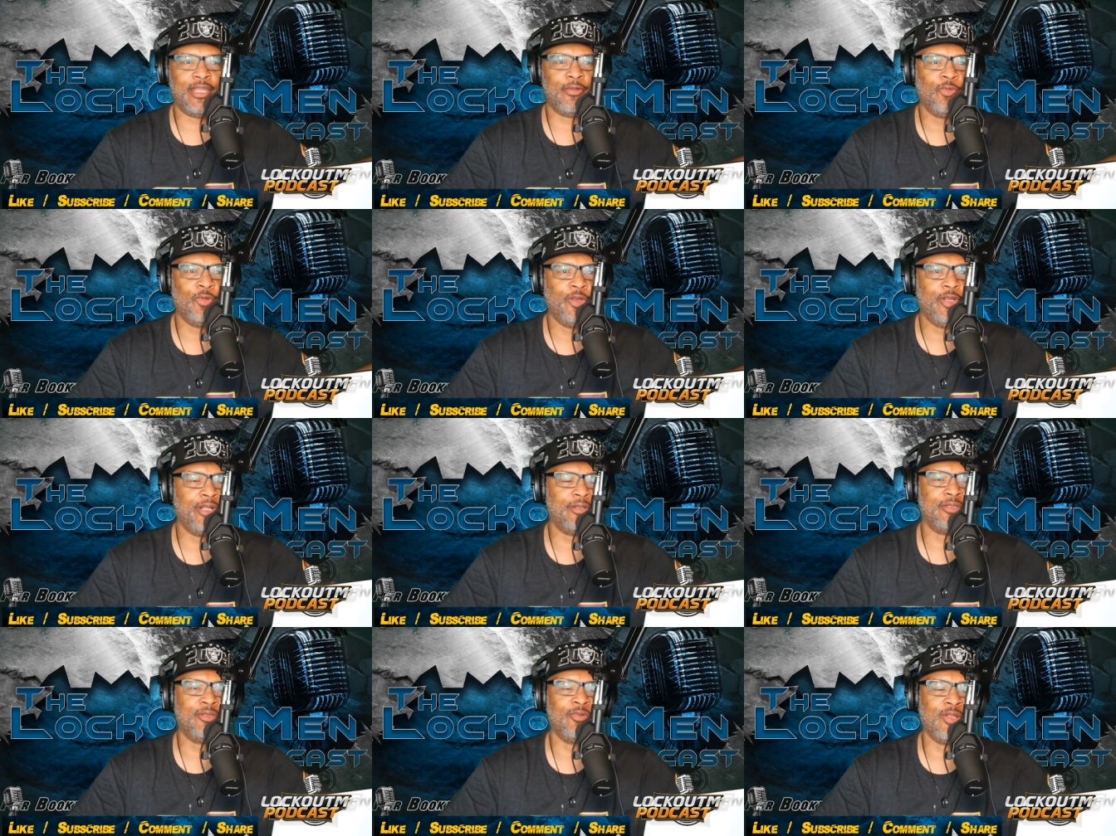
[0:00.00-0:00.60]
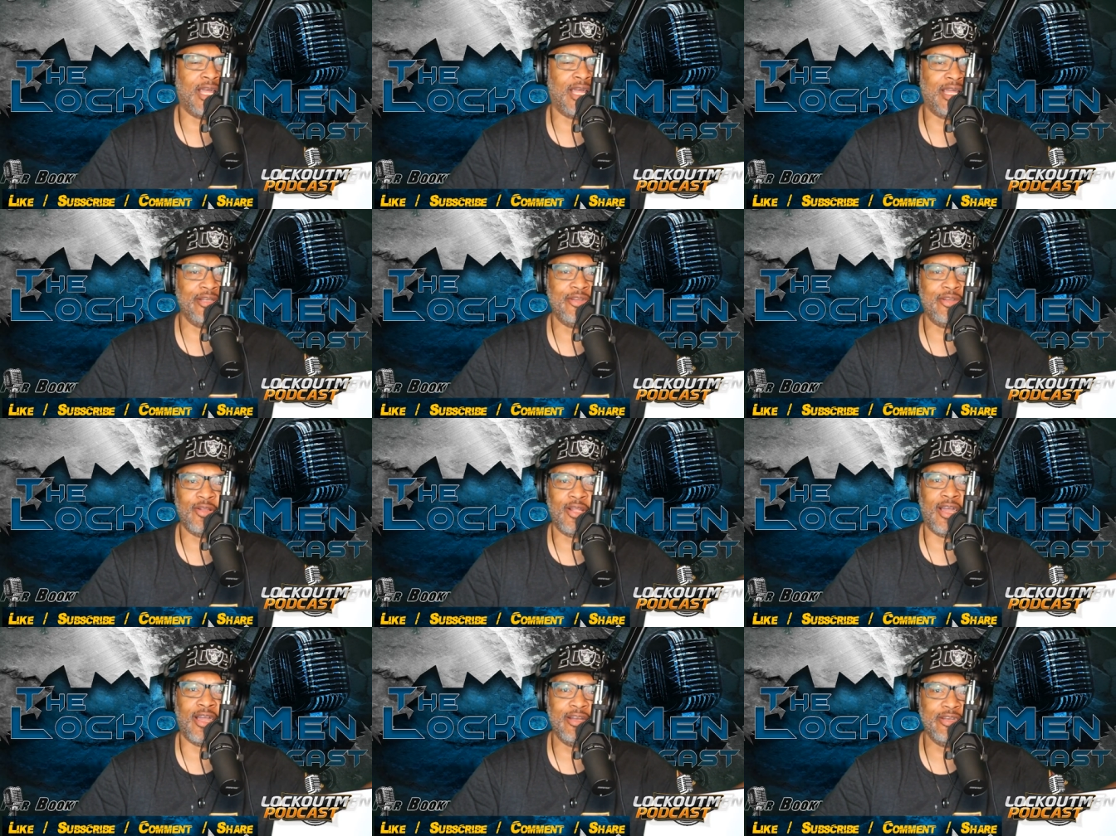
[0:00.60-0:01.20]
Real, un,
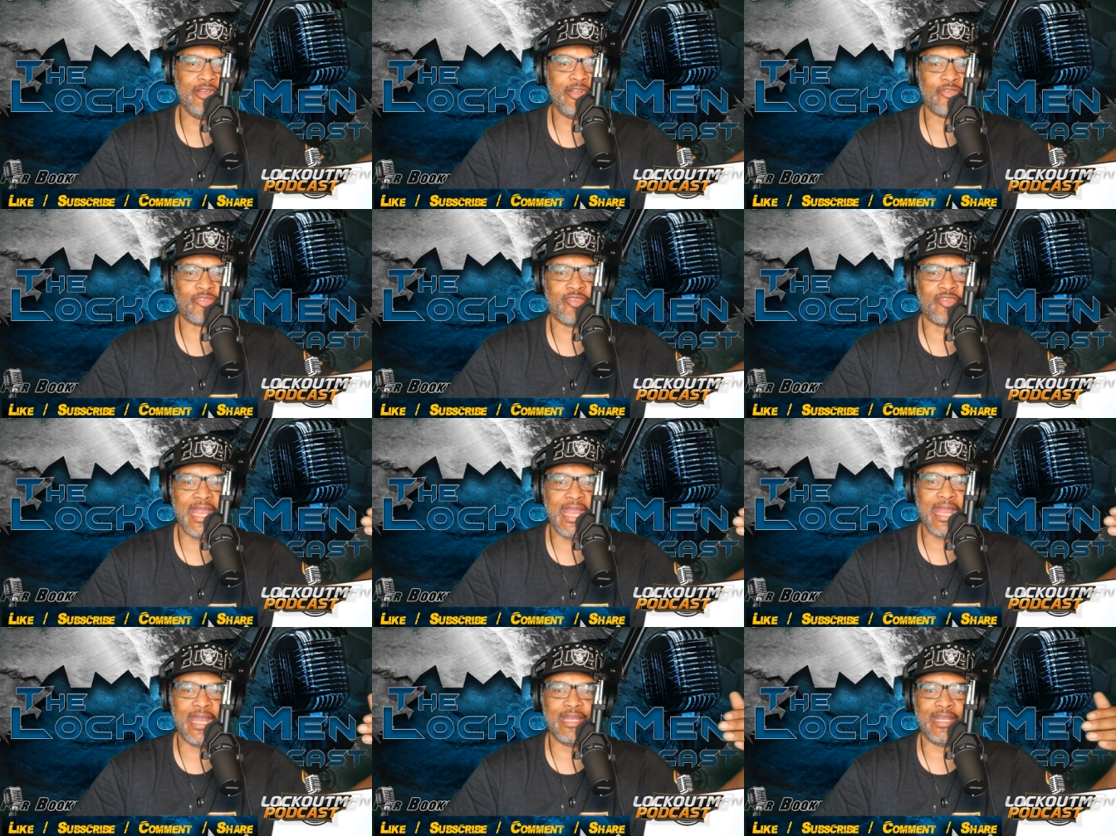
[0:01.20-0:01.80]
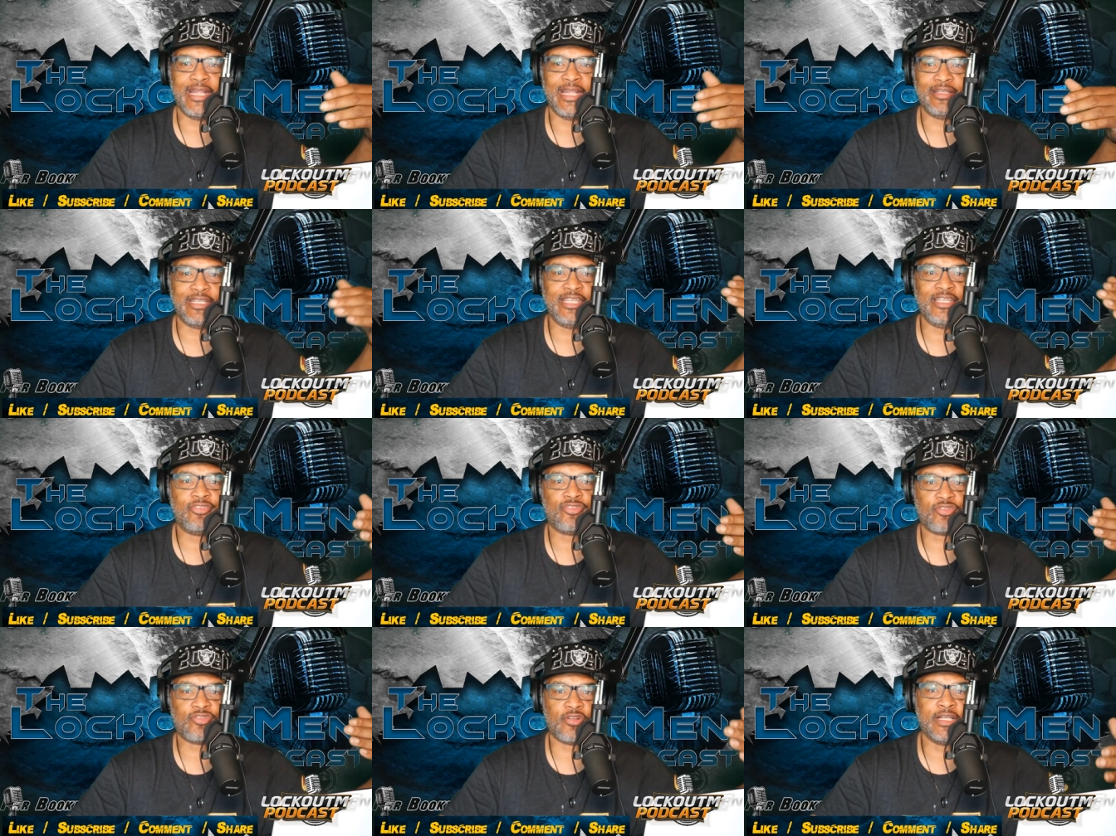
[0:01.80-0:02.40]
understand that
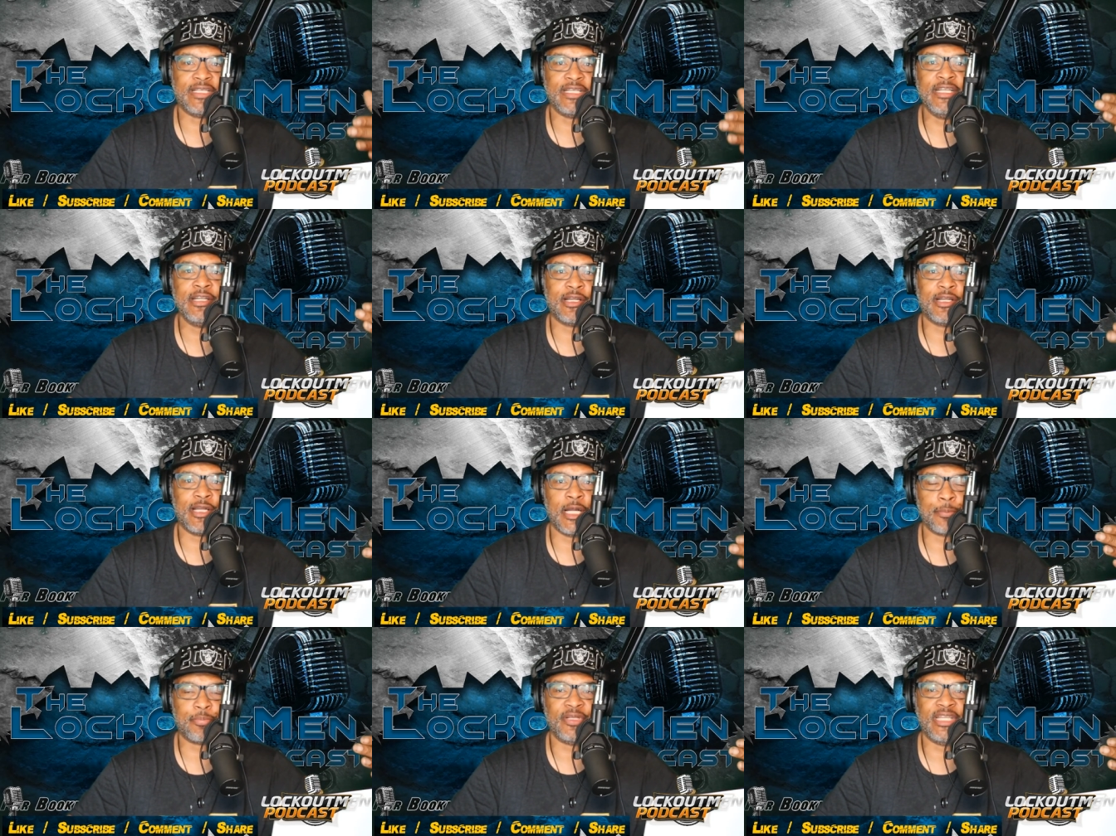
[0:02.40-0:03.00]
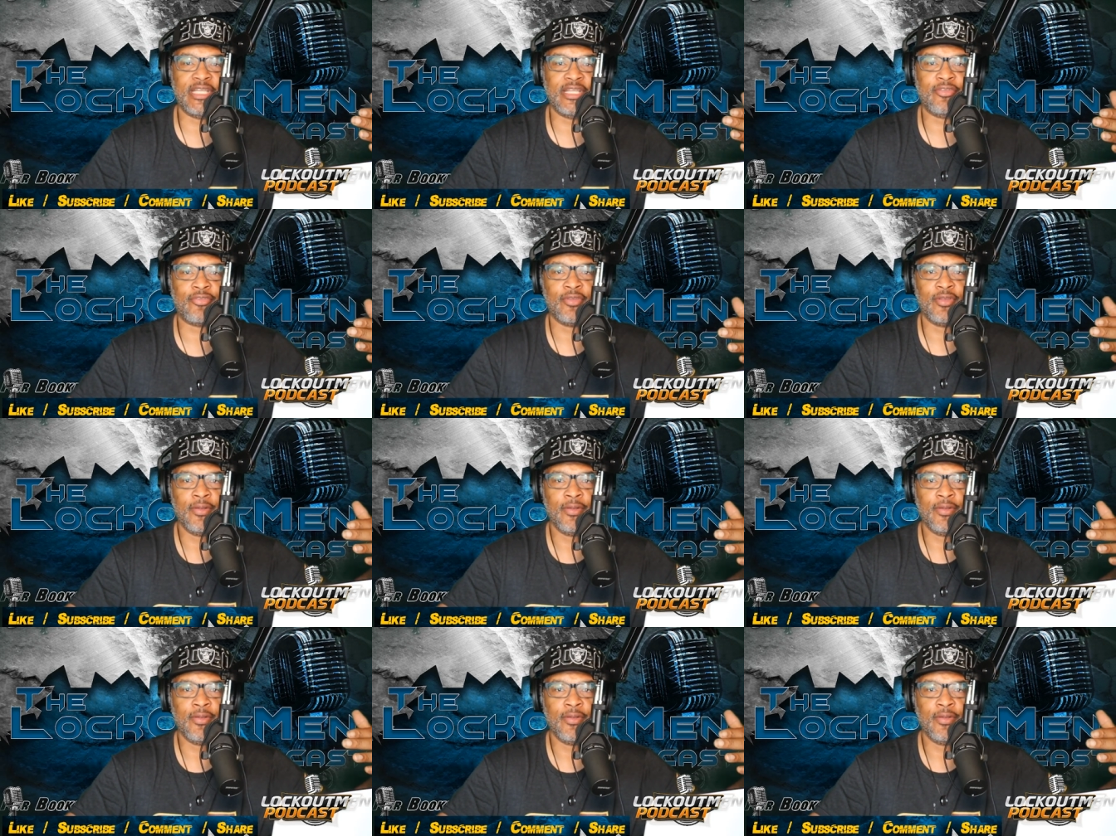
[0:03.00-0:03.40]
these trucking companies